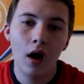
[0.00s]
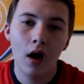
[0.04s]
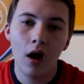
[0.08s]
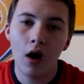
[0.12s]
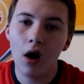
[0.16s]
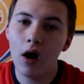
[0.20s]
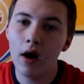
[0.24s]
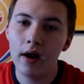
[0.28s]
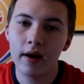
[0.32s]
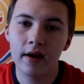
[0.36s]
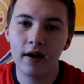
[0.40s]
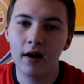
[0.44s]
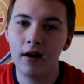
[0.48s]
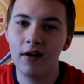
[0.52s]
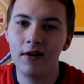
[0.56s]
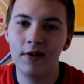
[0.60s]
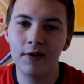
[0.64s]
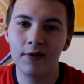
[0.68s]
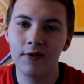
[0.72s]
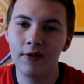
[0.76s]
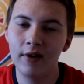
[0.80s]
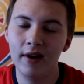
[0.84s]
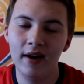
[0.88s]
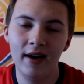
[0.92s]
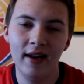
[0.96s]
I
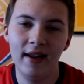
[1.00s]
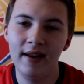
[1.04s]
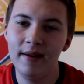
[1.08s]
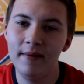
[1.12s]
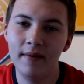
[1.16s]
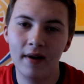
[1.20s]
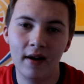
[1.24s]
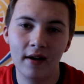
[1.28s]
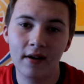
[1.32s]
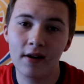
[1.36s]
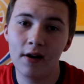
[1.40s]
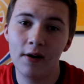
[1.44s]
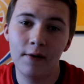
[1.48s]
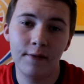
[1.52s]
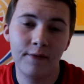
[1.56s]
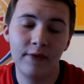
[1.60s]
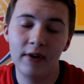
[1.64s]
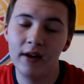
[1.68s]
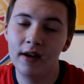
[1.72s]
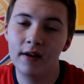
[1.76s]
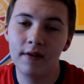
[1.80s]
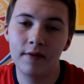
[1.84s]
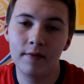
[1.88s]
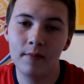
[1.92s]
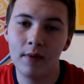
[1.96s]
can't
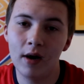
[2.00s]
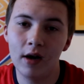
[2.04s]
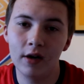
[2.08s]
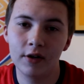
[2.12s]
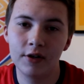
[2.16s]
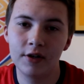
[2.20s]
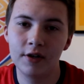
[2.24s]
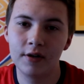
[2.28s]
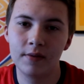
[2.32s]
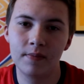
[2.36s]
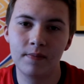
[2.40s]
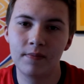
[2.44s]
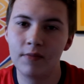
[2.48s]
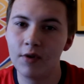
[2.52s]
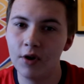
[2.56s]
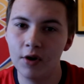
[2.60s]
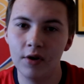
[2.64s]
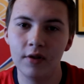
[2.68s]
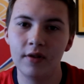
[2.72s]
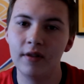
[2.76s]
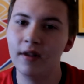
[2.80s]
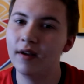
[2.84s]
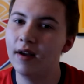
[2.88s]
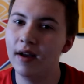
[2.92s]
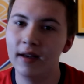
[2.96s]
think of much
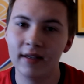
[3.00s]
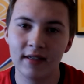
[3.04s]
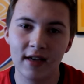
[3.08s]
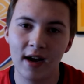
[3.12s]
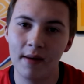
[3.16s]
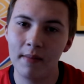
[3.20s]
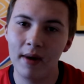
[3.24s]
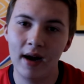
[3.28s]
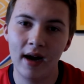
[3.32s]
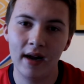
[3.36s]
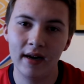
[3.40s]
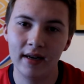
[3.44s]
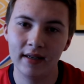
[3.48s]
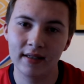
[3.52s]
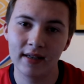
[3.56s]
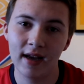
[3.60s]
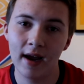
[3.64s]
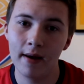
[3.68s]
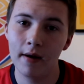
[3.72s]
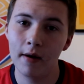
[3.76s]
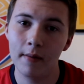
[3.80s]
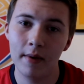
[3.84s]
good that has come out of this game.